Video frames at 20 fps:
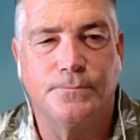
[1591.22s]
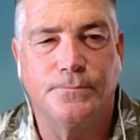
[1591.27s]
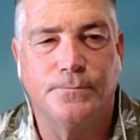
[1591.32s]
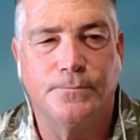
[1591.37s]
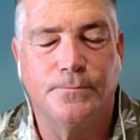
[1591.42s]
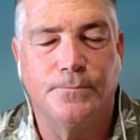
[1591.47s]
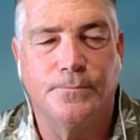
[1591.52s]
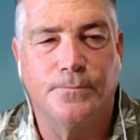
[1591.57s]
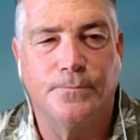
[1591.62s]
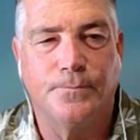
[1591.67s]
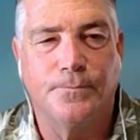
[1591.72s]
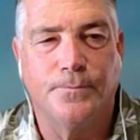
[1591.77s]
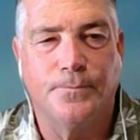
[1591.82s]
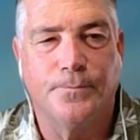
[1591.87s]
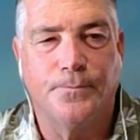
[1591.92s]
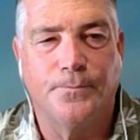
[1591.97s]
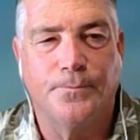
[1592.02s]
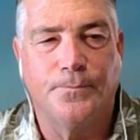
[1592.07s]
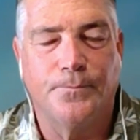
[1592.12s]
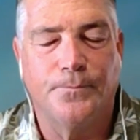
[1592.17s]

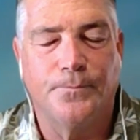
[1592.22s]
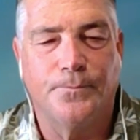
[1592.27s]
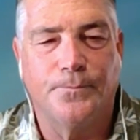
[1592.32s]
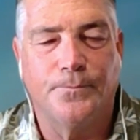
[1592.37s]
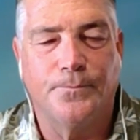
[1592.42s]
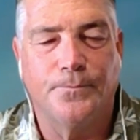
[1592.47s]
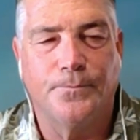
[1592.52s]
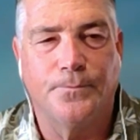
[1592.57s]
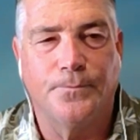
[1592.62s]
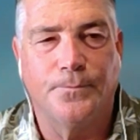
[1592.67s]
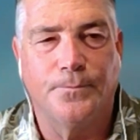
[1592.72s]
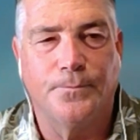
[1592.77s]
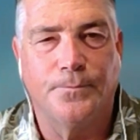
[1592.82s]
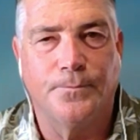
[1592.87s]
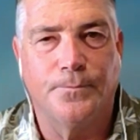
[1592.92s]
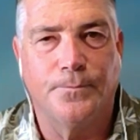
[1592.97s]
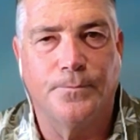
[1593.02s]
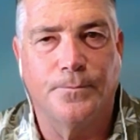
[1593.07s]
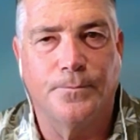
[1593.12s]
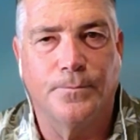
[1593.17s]

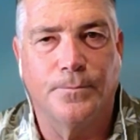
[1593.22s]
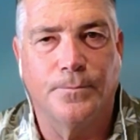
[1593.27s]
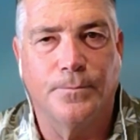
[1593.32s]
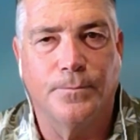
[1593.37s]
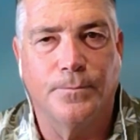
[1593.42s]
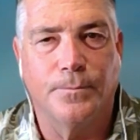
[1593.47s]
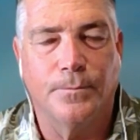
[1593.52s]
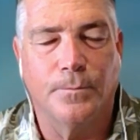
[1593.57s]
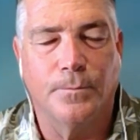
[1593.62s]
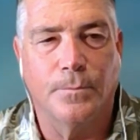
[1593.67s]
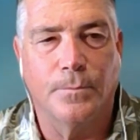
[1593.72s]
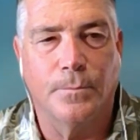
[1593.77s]
This person isn't speaking.